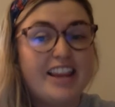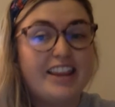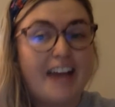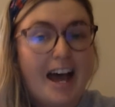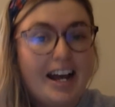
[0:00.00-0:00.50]

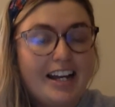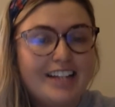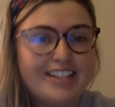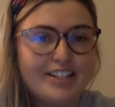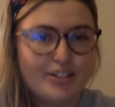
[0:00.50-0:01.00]
That
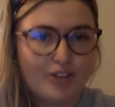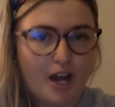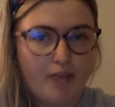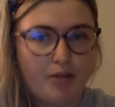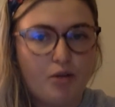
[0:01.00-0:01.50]
is
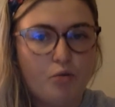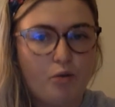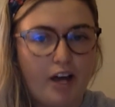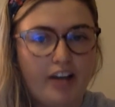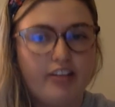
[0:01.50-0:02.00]
describing what